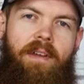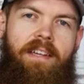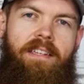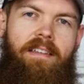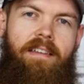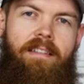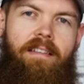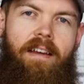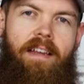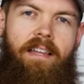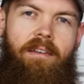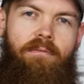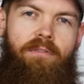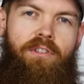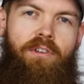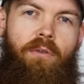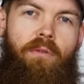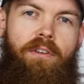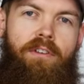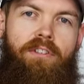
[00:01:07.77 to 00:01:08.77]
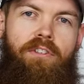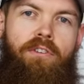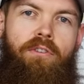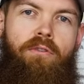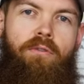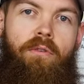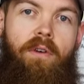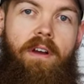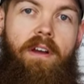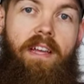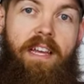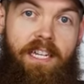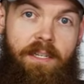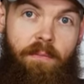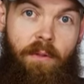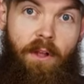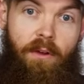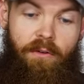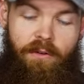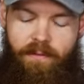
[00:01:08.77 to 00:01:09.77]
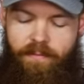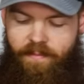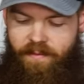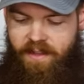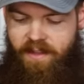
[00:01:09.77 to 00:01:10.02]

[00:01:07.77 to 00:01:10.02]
because I thought it was going to explode.